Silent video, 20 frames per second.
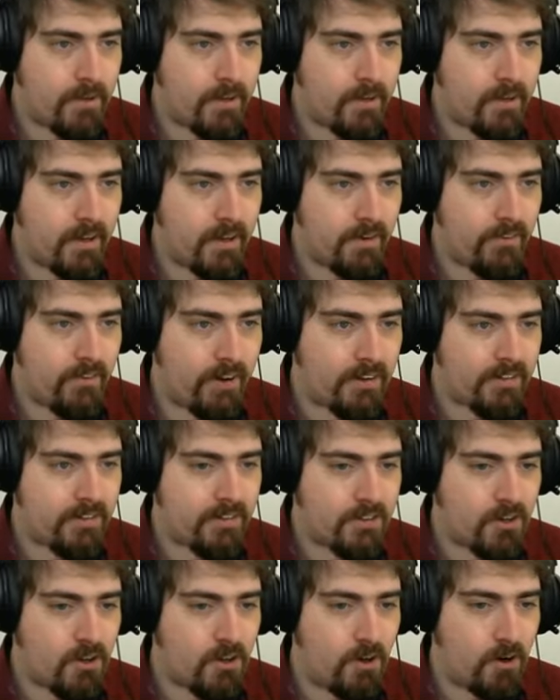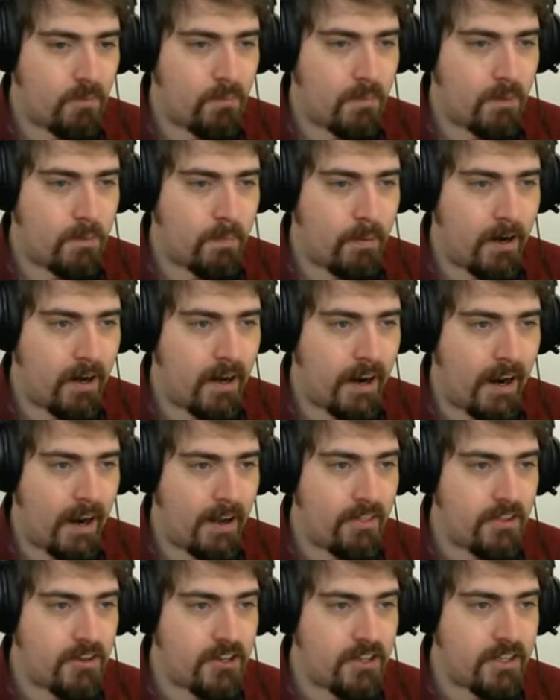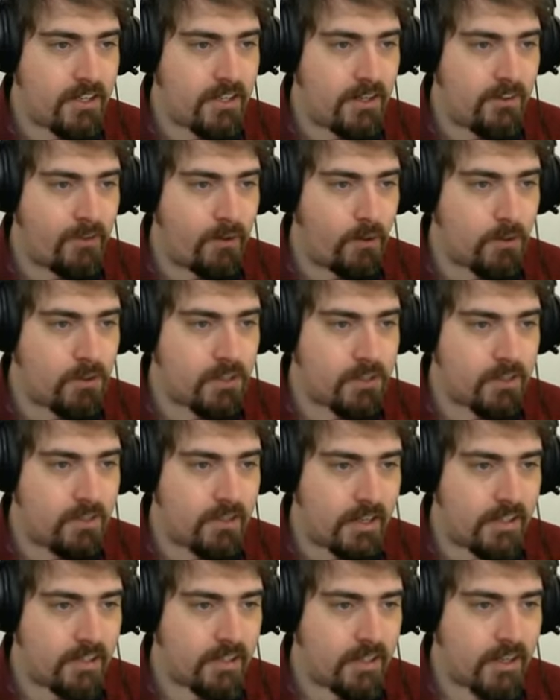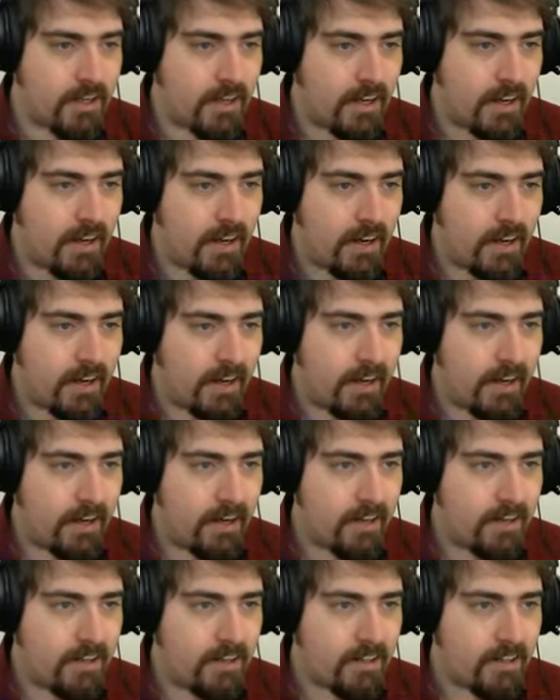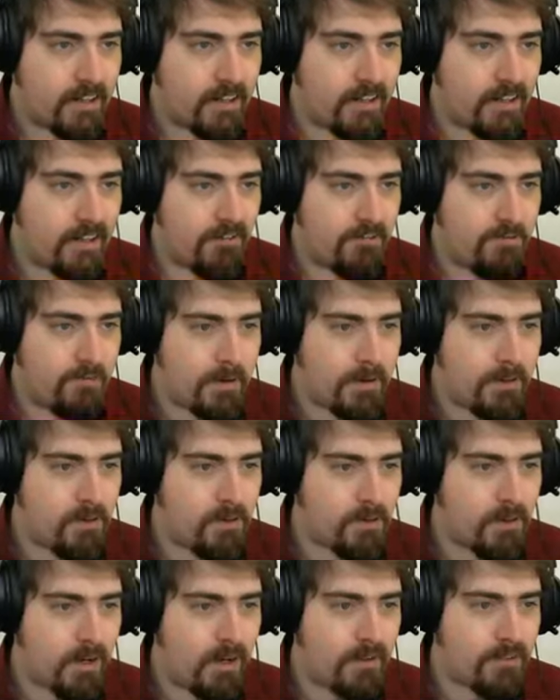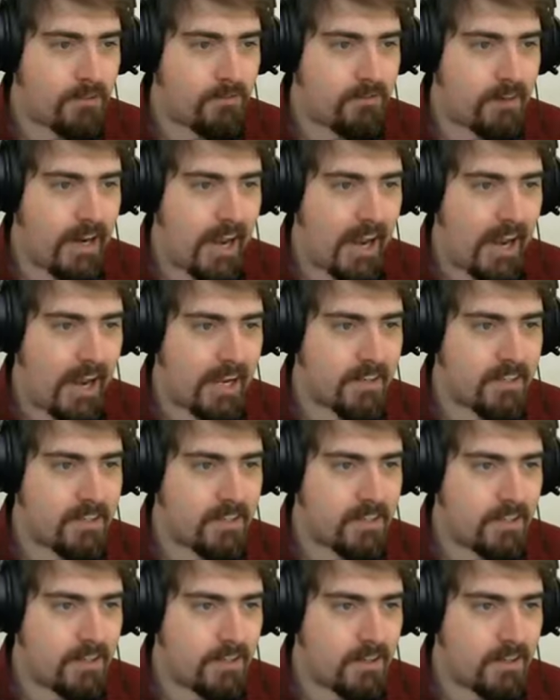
Yerf has his com pung, and the G C focuses it. Yerf, my dude, you have to react.